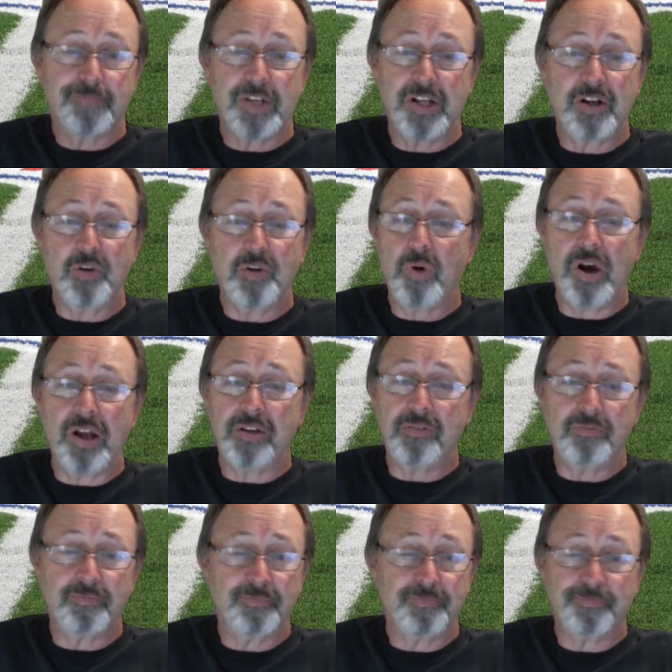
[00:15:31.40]
You know what?
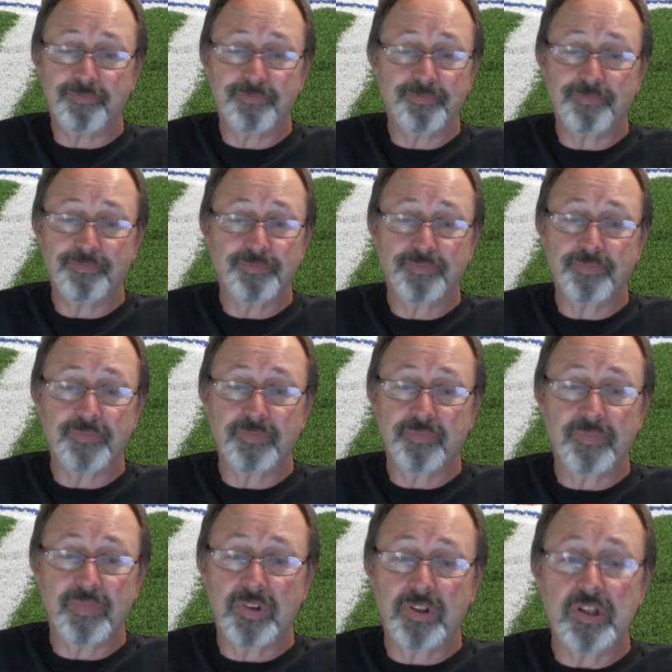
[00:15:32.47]

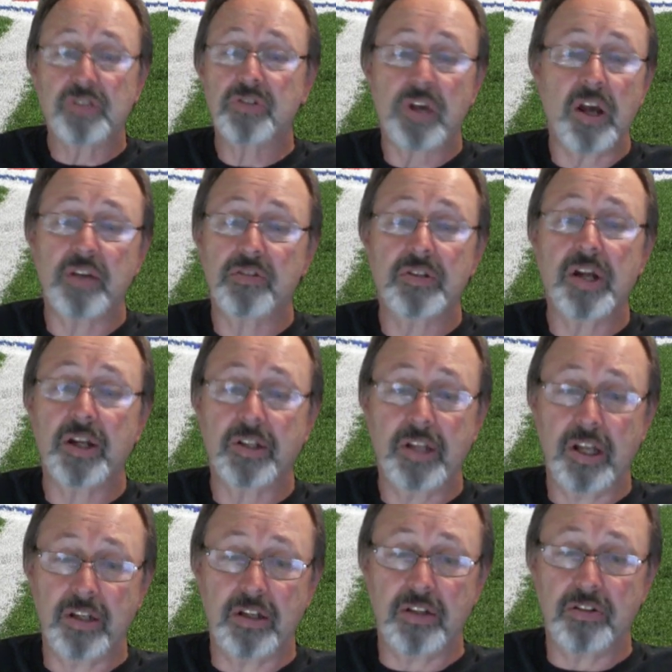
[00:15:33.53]
this guy's not
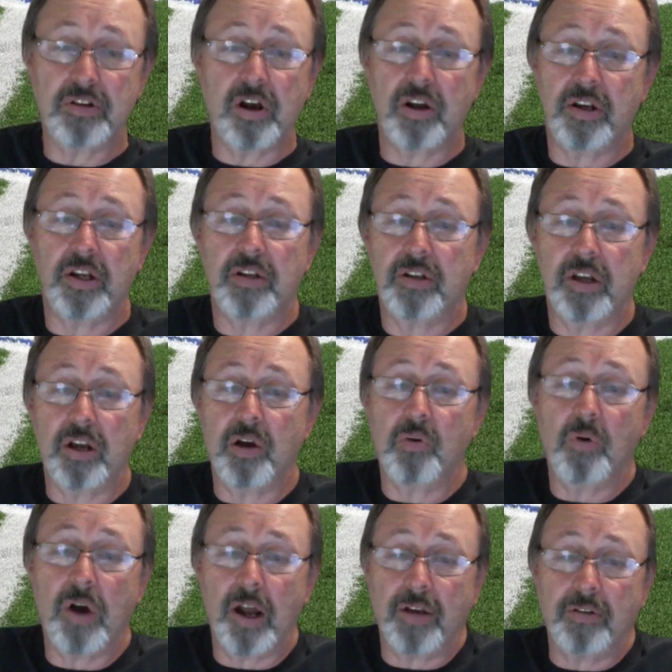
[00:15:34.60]
getting it done. And you know
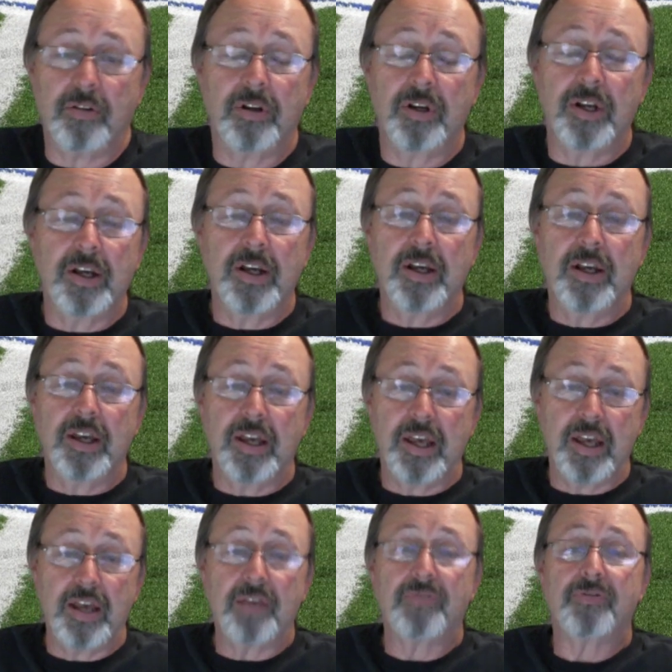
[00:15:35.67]
what?
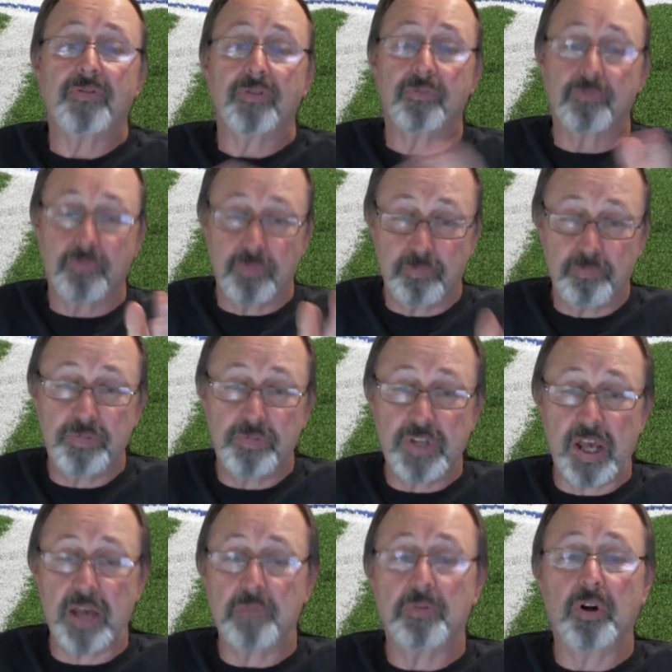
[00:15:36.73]
If
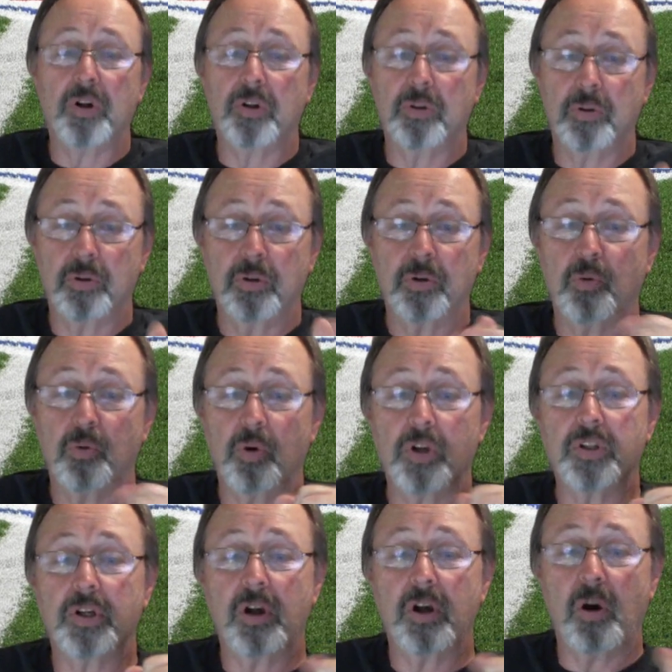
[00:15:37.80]
Daboll were
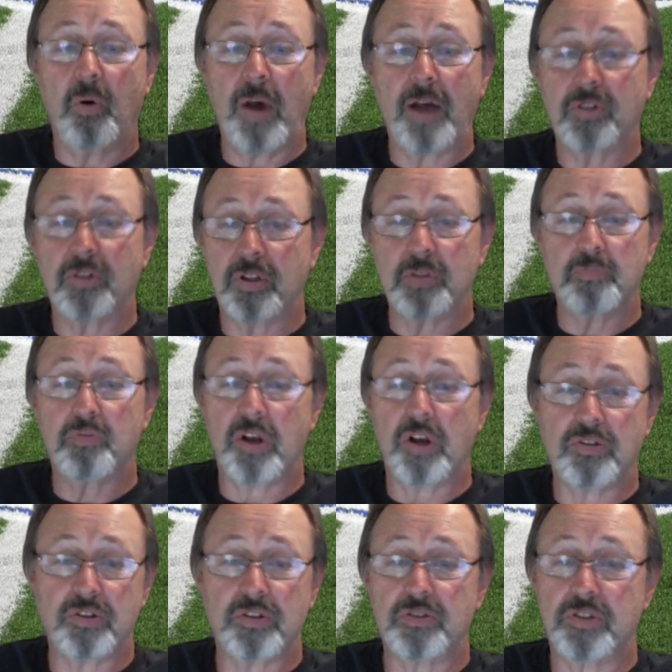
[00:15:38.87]
to go out to the
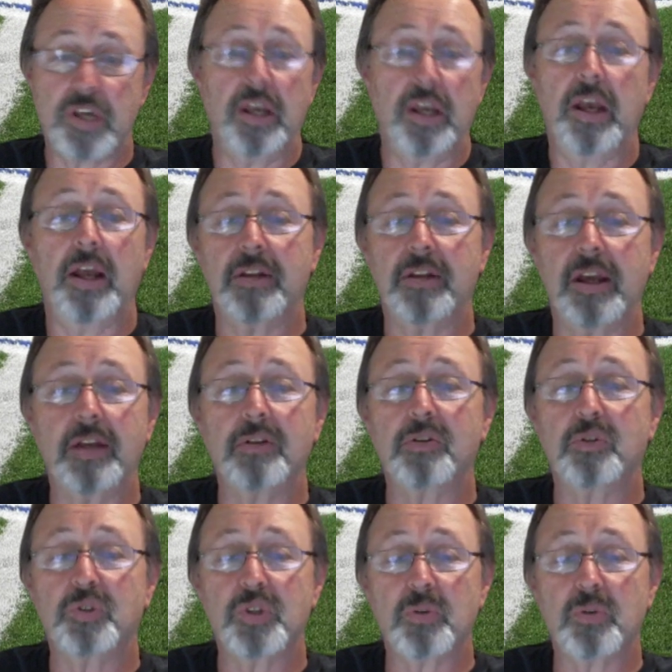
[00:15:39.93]
press and say, yeah,
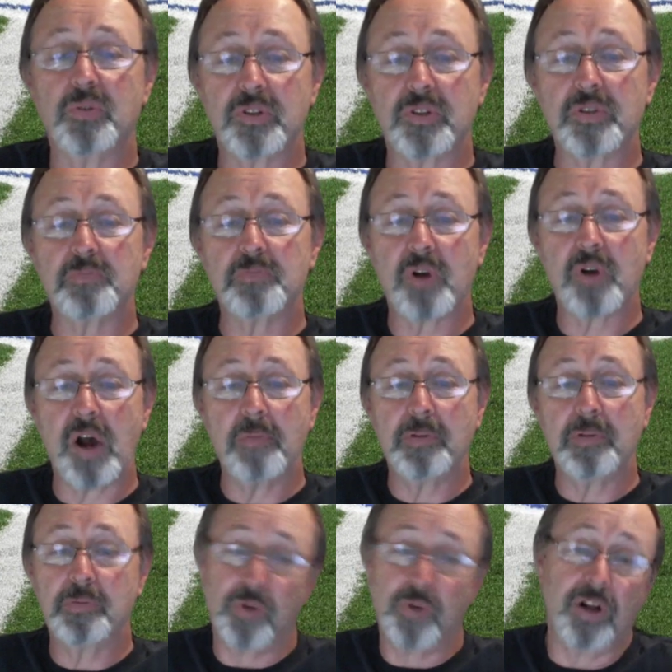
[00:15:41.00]
Daniel Jones is the
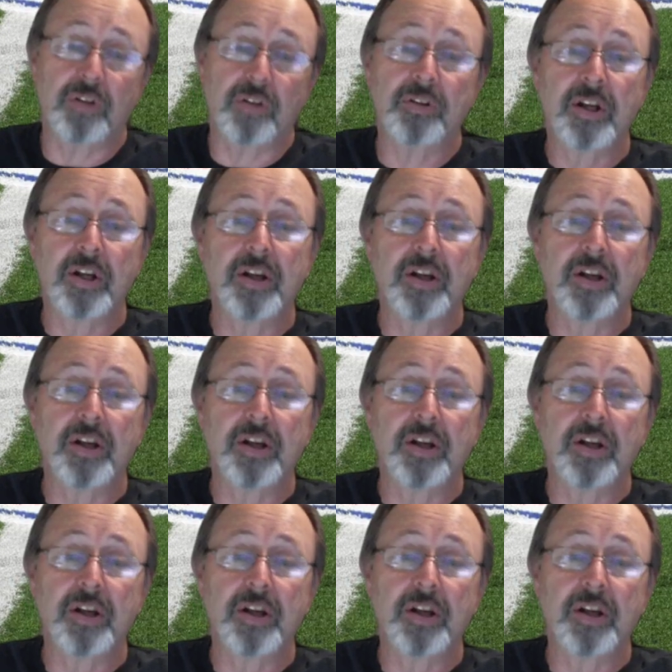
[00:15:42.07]
problem, well,